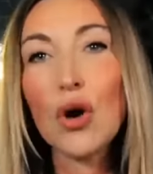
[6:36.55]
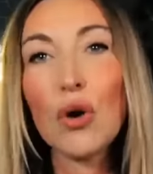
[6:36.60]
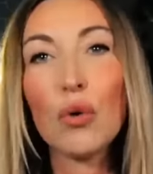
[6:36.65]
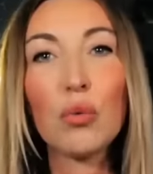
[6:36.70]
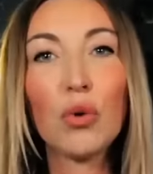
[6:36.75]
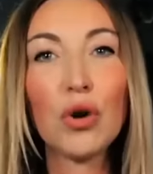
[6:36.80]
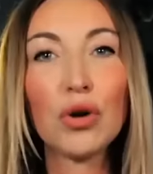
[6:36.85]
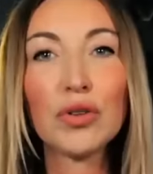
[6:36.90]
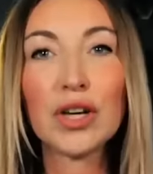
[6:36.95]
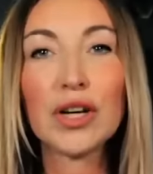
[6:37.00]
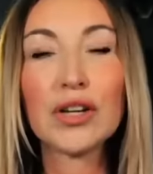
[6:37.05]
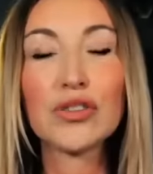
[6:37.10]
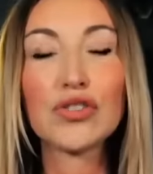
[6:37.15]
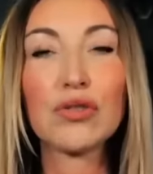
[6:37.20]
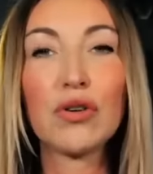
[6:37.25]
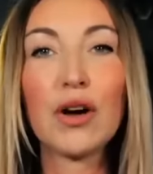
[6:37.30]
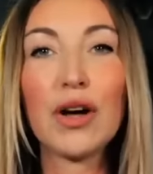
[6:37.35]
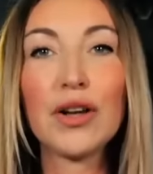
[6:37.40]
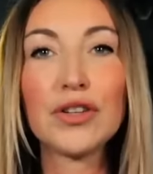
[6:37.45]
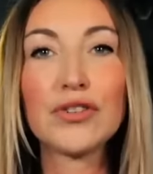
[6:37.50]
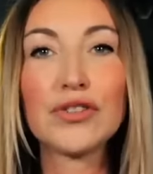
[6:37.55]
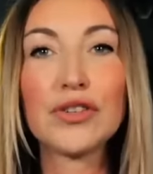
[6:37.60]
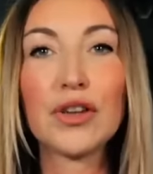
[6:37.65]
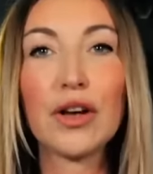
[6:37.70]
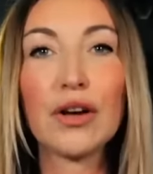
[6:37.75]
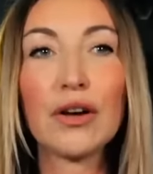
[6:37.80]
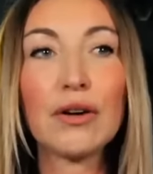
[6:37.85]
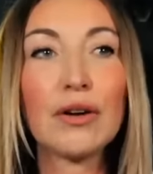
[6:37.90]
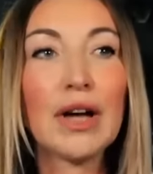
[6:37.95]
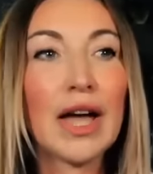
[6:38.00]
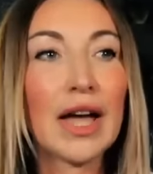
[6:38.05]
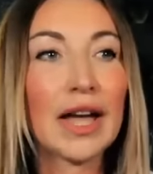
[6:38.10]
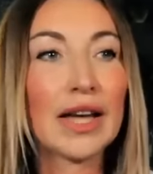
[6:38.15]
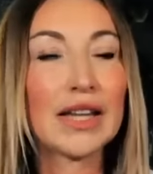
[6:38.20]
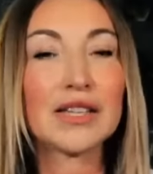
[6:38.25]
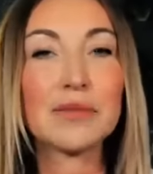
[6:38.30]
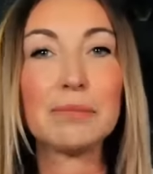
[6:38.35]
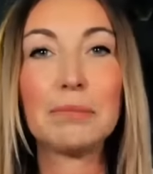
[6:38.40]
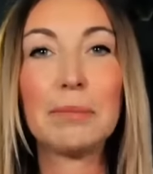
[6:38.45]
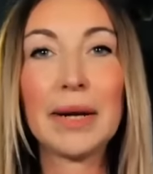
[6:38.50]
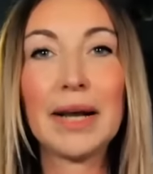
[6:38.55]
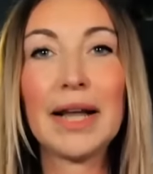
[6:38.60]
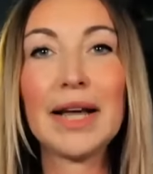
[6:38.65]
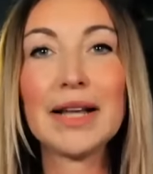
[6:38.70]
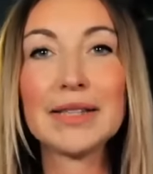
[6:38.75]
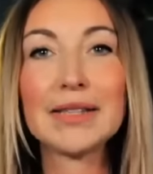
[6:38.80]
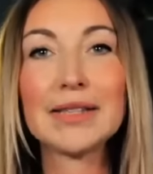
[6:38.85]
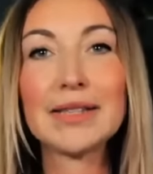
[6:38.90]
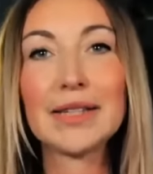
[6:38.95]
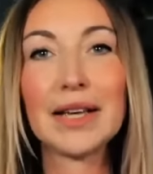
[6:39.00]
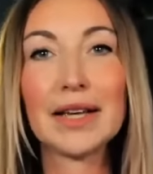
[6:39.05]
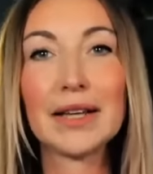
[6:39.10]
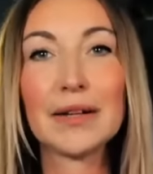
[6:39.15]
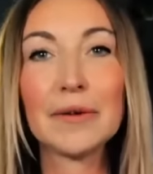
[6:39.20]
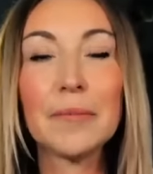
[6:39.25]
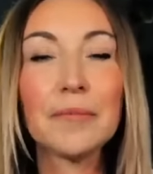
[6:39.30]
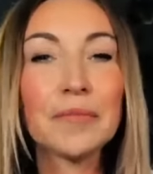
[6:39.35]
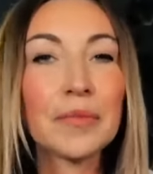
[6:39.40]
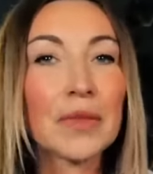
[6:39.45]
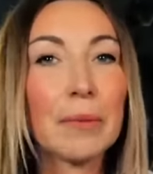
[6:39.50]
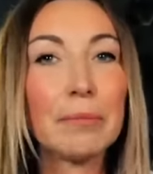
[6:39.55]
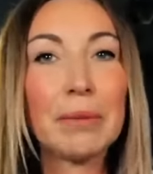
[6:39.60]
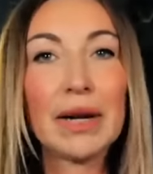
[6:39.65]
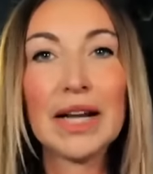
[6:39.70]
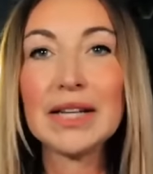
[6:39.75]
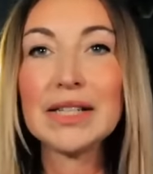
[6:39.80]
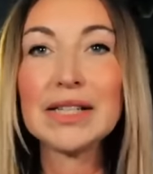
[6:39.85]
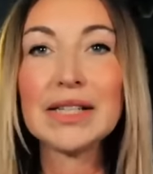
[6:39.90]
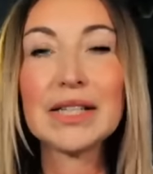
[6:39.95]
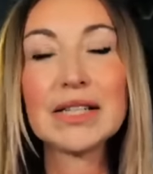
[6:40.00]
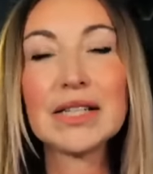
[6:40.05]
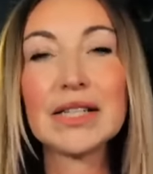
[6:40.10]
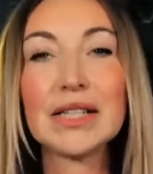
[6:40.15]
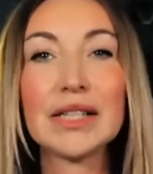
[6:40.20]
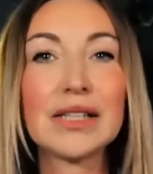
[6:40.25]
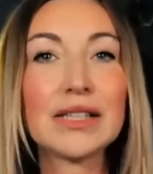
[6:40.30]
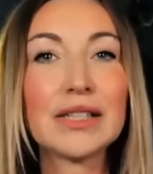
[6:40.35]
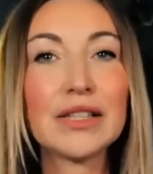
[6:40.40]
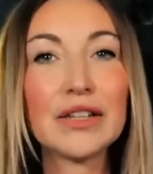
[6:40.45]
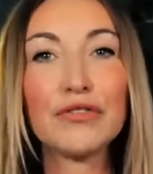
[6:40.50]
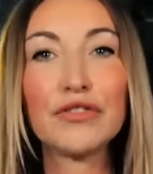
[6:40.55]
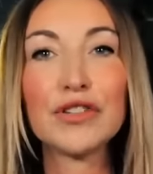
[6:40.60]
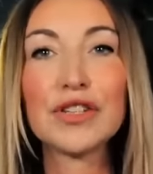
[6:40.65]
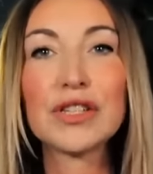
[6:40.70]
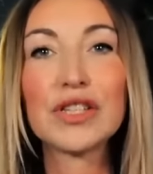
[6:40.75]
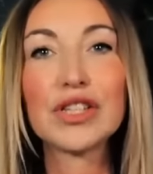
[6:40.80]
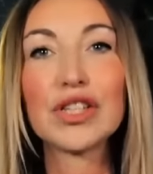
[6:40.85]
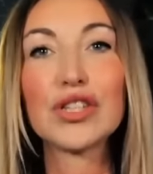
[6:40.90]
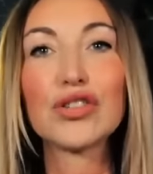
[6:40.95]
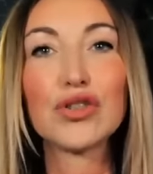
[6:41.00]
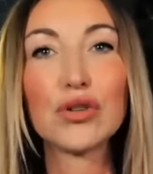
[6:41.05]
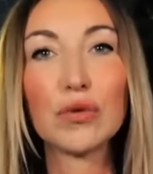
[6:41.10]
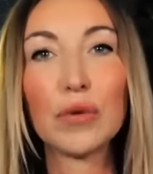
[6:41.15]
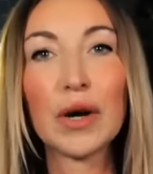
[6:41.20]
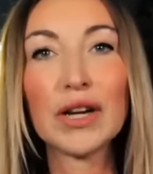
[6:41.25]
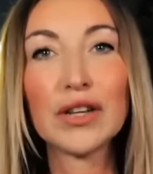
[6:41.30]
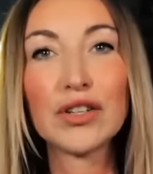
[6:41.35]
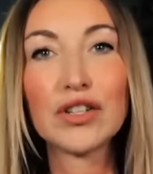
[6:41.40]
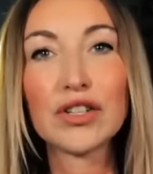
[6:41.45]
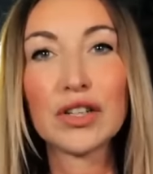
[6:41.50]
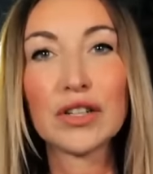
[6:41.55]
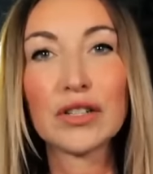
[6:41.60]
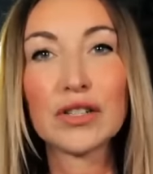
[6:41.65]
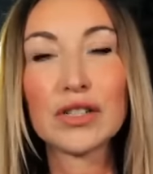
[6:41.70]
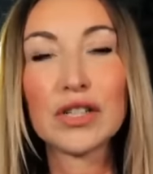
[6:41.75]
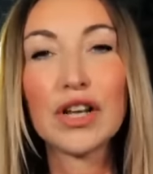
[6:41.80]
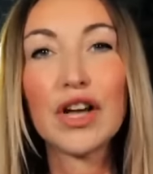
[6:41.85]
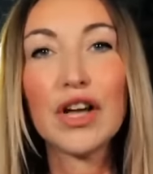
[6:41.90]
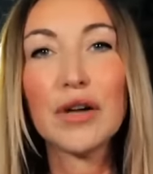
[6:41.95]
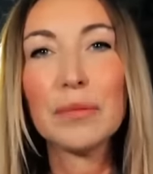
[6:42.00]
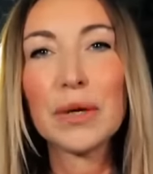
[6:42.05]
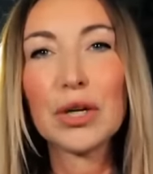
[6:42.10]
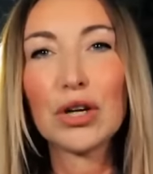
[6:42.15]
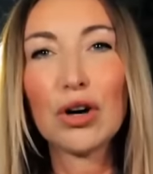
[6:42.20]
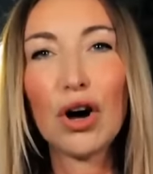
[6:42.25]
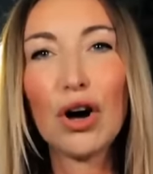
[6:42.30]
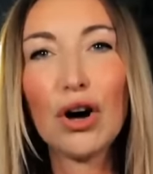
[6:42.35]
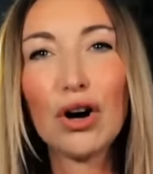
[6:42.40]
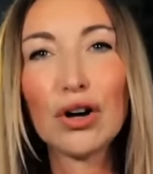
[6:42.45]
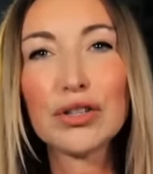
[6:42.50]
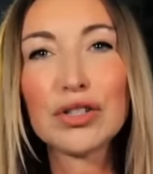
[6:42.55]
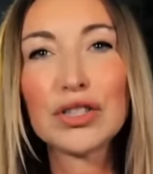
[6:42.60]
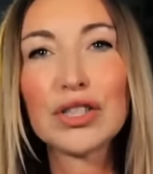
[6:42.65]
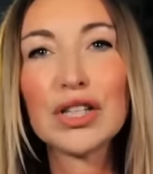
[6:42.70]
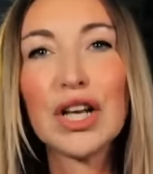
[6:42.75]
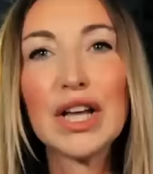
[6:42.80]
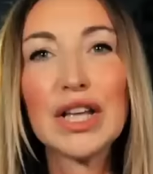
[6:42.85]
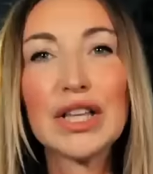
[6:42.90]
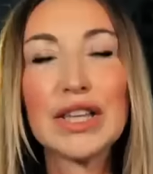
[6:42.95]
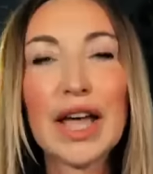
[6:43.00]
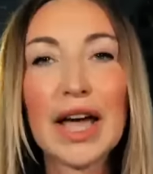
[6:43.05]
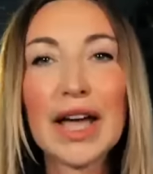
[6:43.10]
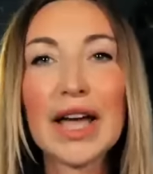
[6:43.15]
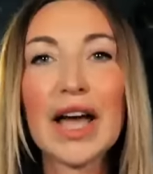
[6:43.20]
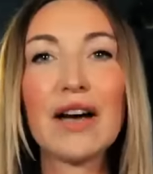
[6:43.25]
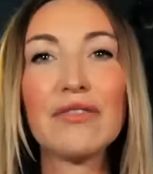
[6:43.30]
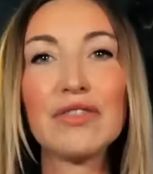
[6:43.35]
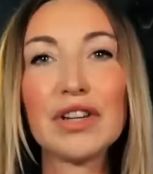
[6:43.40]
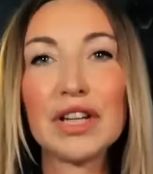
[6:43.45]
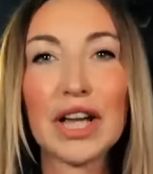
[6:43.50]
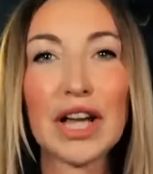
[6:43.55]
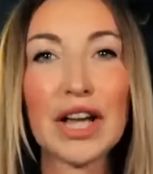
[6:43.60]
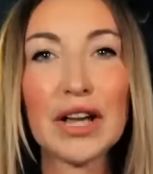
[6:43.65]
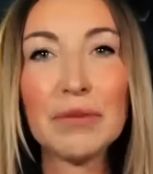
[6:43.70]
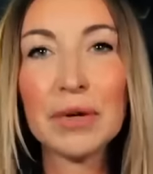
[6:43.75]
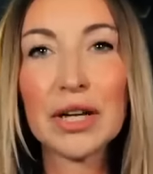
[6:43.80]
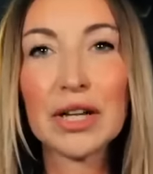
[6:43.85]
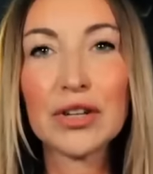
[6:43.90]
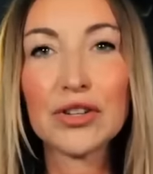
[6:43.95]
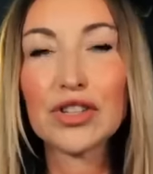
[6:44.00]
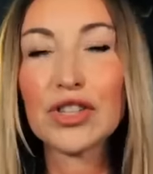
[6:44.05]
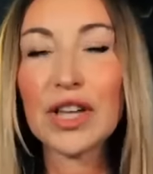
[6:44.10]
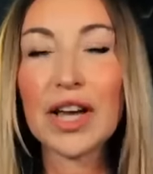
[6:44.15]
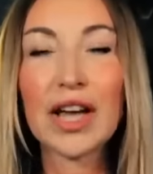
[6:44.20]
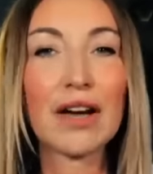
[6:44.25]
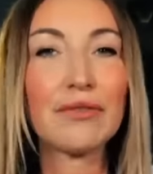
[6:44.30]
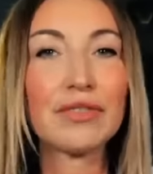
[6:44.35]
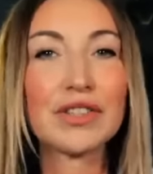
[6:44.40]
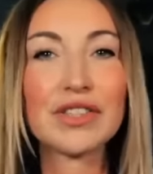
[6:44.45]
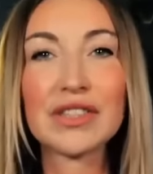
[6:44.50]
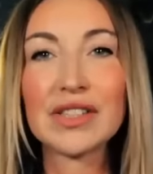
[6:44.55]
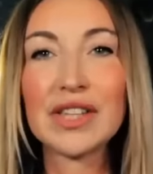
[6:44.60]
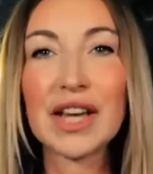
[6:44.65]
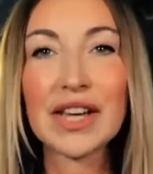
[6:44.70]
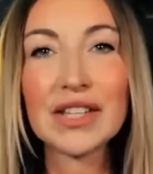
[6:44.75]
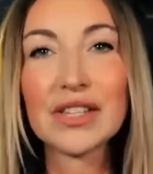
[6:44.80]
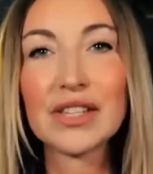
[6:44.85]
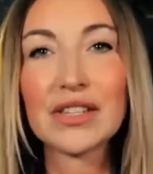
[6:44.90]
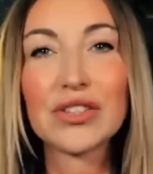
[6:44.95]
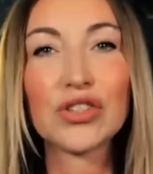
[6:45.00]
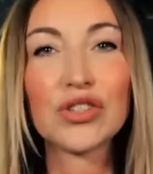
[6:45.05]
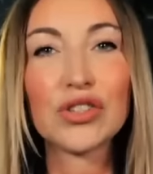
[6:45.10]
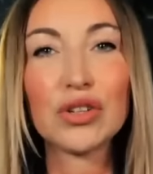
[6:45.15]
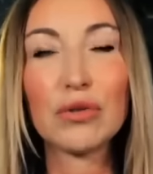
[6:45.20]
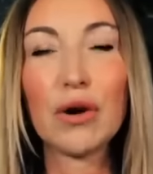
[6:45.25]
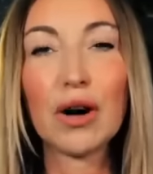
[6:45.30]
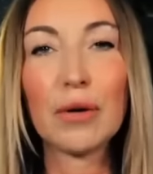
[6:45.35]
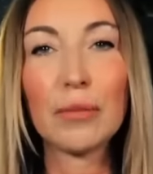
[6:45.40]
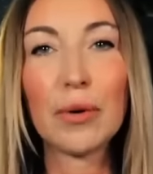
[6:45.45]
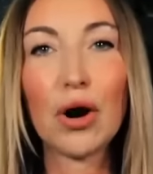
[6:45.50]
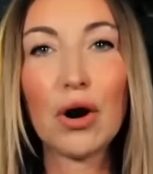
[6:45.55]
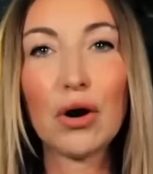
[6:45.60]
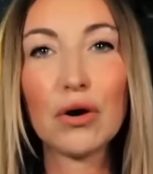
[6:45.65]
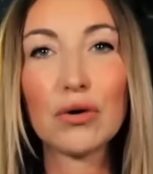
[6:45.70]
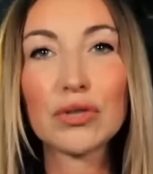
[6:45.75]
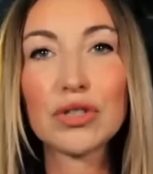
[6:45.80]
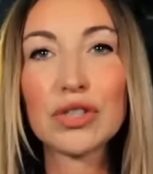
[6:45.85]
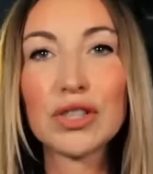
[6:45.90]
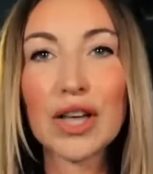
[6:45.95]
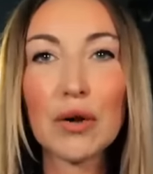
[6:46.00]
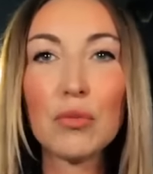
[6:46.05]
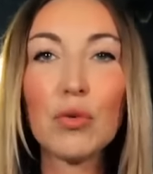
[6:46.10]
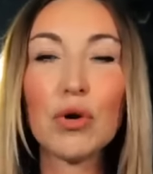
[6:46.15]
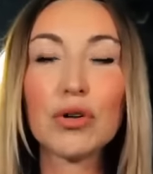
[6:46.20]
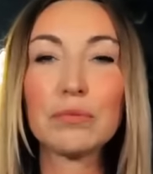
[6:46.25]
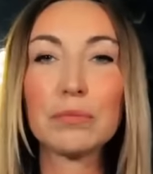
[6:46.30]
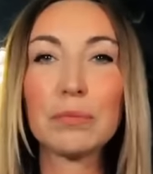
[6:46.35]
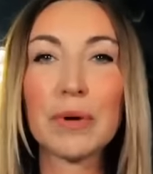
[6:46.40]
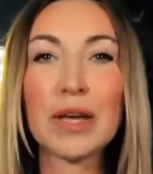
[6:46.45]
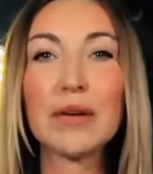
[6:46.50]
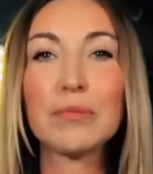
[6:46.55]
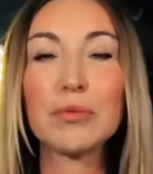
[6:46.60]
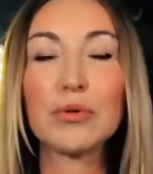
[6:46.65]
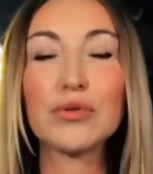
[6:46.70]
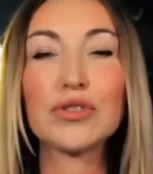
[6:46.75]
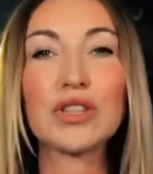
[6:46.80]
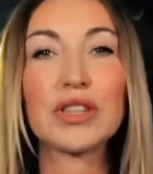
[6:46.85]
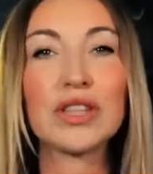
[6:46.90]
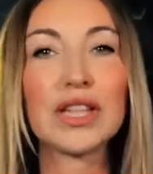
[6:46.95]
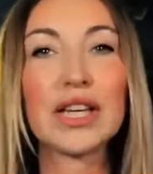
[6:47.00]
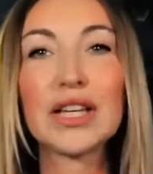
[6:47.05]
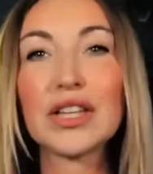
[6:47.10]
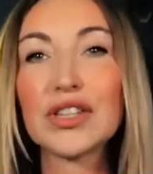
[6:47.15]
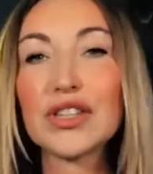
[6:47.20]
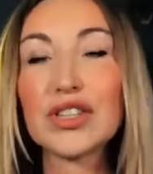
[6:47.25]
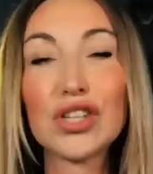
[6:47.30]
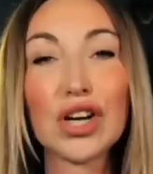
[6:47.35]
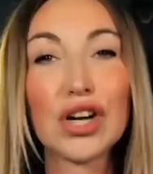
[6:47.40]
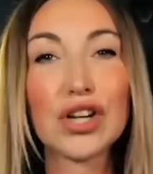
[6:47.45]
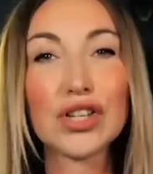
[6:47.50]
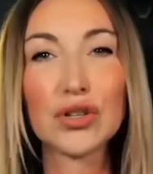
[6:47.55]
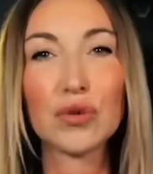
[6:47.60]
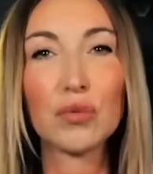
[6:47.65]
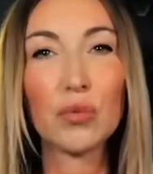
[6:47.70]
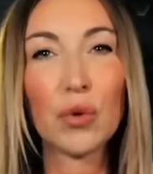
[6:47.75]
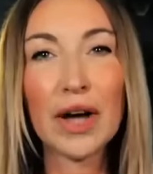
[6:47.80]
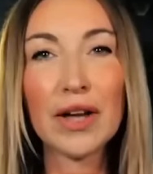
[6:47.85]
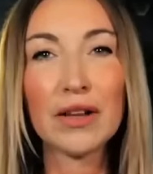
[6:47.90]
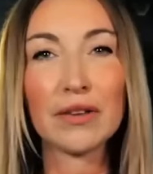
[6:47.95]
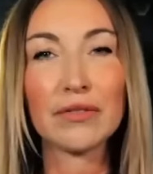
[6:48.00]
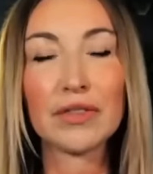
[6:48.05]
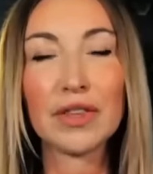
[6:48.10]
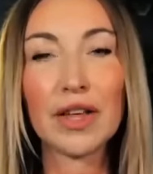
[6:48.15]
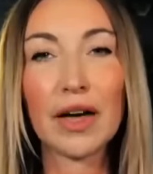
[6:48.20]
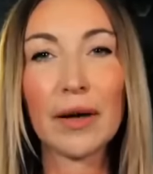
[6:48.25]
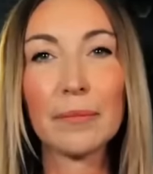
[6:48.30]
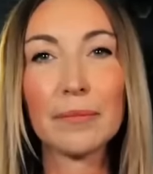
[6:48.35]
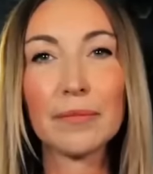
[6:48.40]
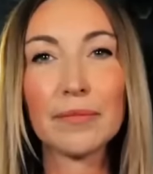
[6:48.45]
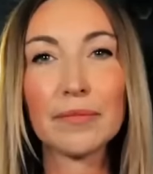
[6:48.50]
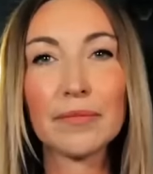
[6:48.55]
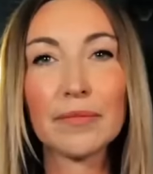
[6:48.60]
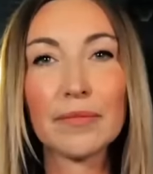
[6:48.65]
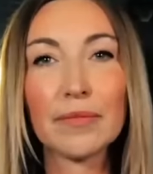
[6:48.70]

What they're trying to do is blend in, blend into these different situations because they have an image, they have a status to uphold. They want people to think a certain way of them.